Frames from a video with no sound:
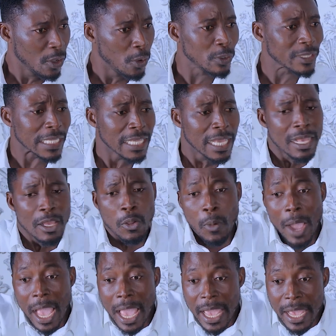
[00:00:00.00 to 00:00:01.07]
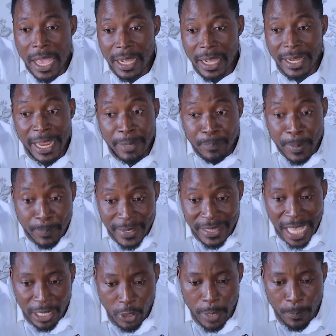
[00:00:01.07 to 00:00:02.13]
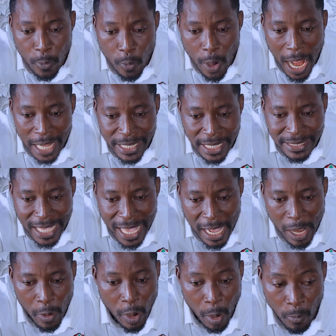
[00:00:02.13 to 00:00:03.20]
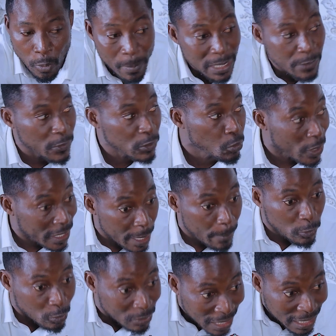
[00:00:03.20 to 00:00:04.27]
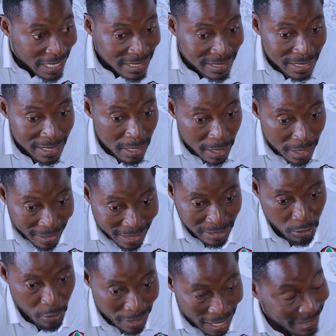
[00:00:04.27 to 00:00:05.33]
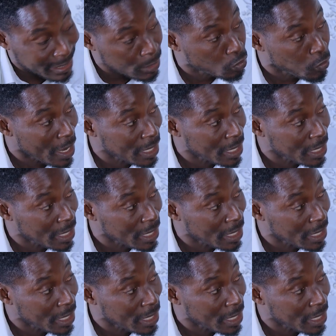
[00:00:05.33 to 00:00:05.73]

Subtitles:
Which is MPP, they are not able, and I say on my manifest, were they able to tell us category at these